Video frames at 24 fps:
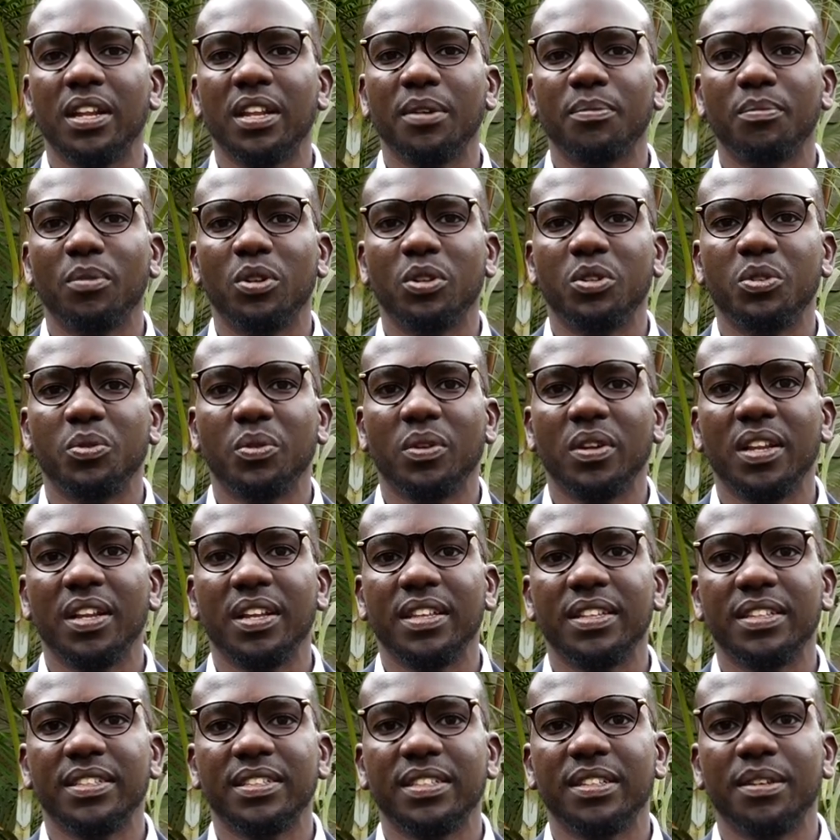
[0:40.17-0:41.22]
unable to
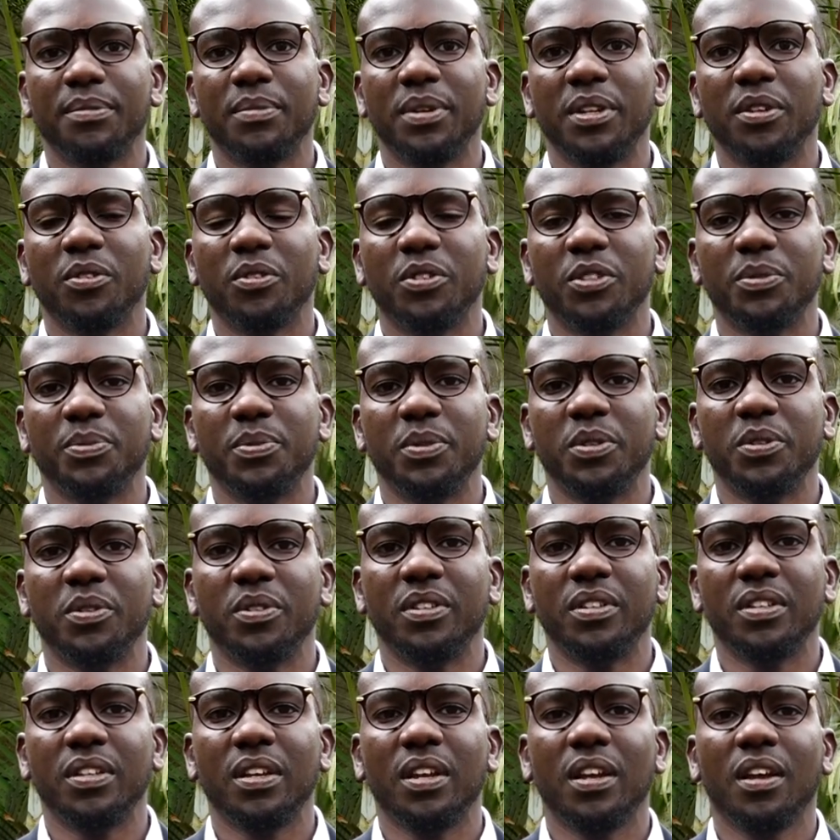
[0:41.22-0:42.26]
clear the same in
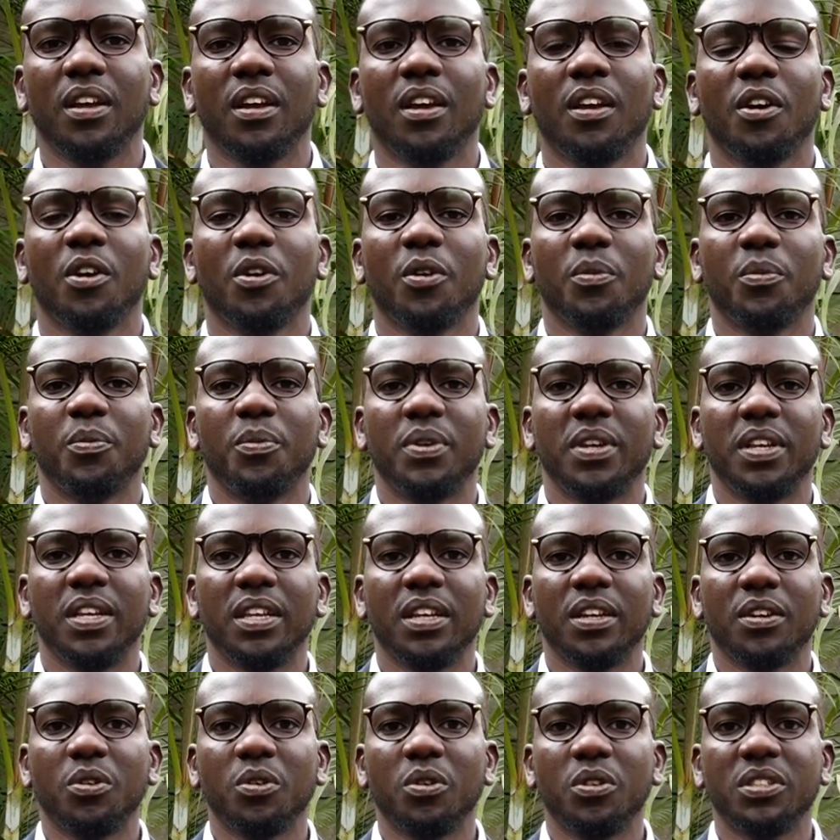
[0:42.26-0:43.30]
hospital.
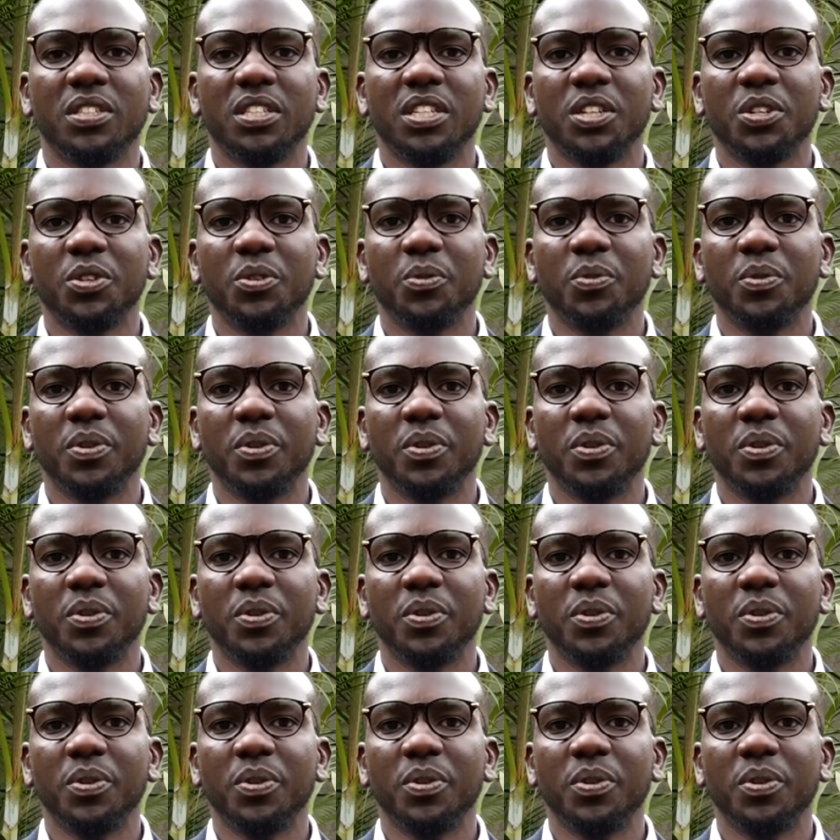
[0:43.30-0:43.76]
We continue